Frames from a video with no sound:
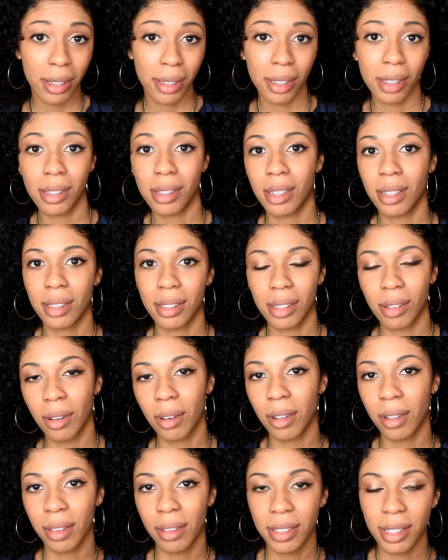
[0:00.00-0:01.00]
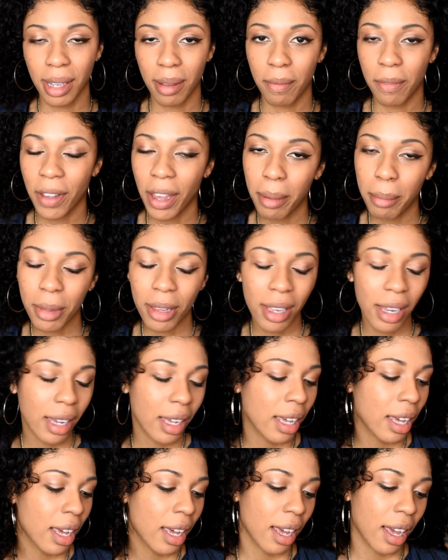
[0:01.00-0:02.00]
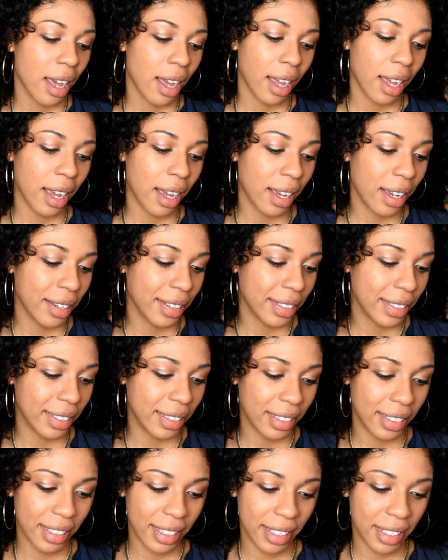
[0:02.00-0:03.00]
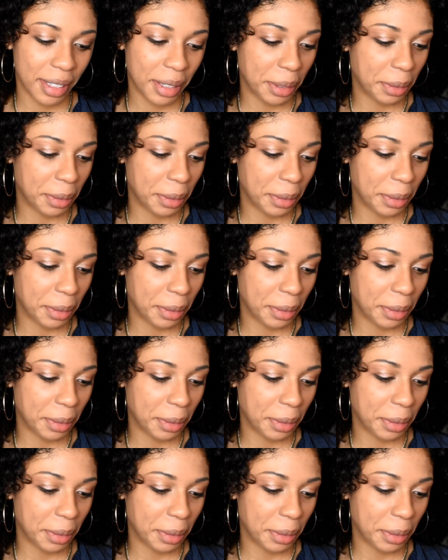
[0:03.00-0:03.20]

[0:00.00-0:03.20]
since it's all in the same family, and